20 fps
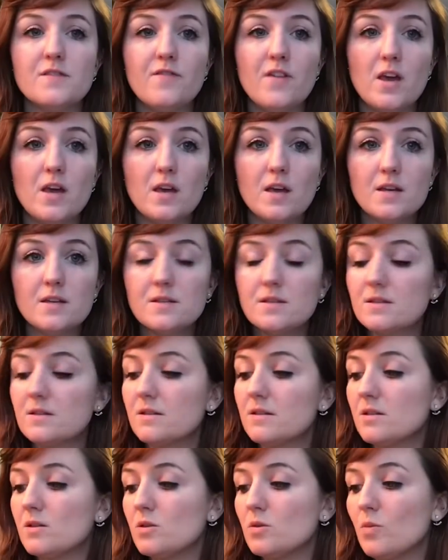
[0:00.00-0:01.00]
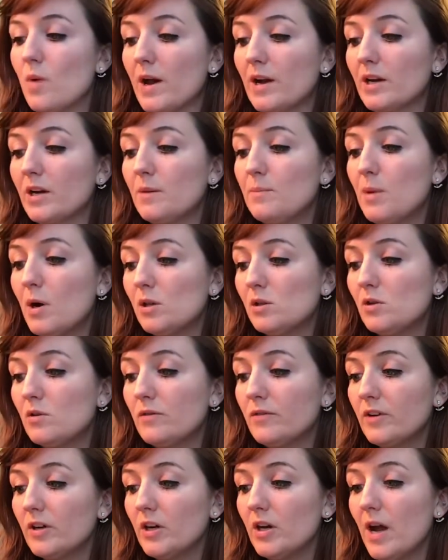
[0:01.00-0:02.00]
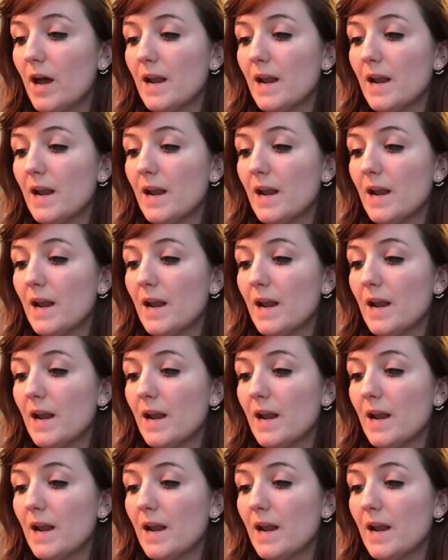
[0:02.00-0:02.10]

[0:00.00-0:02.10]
Vegas sweater pullover,